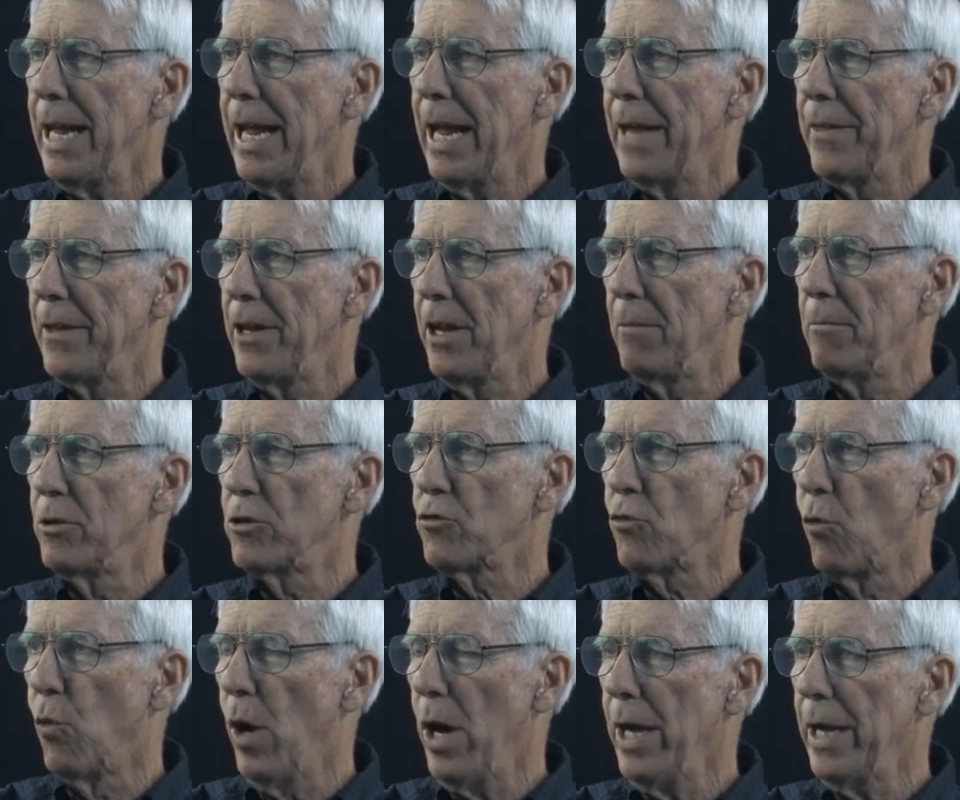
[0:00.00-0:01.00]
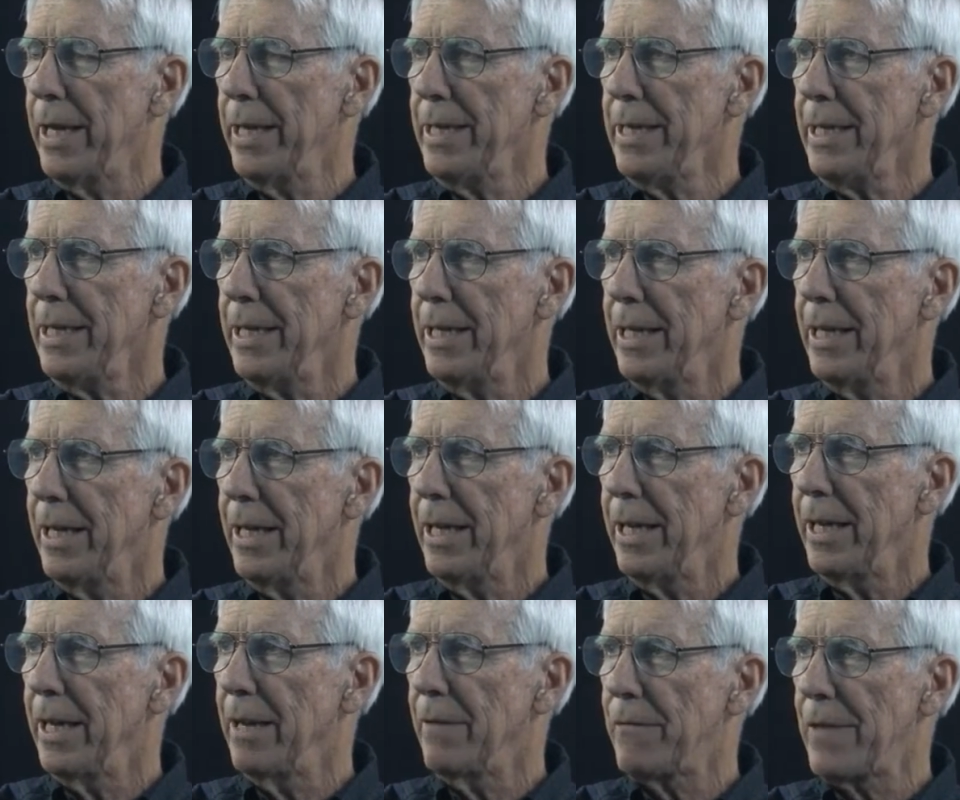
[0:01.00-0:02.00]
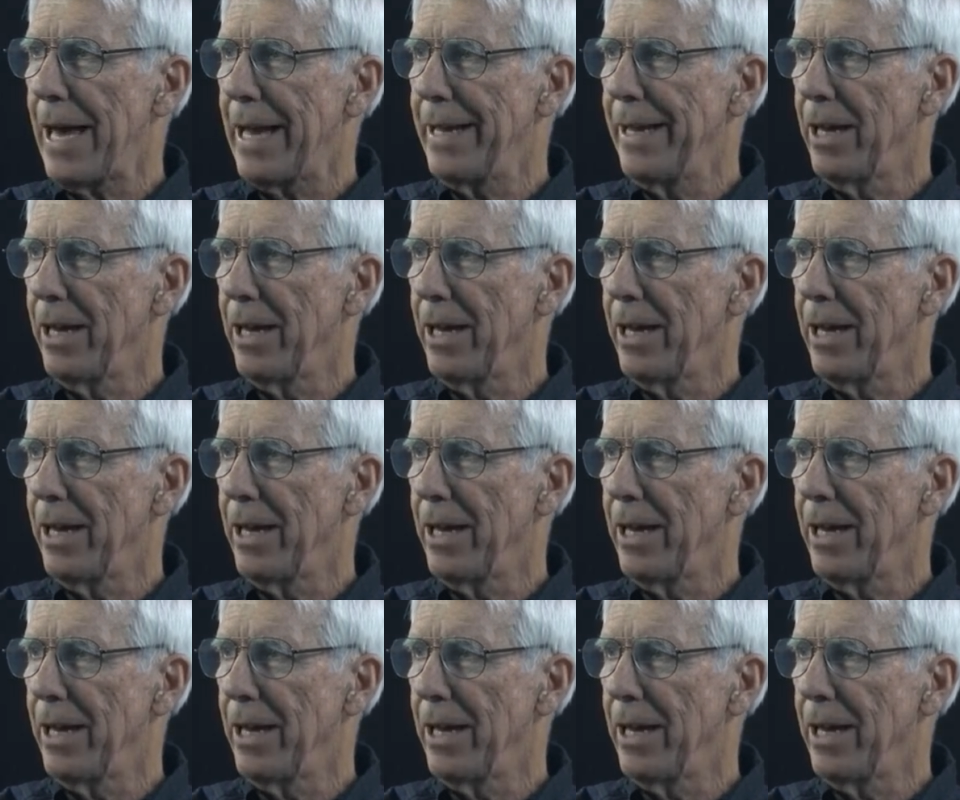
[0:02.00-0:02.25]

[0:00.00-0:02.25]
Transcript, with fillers: and the number's 1 if that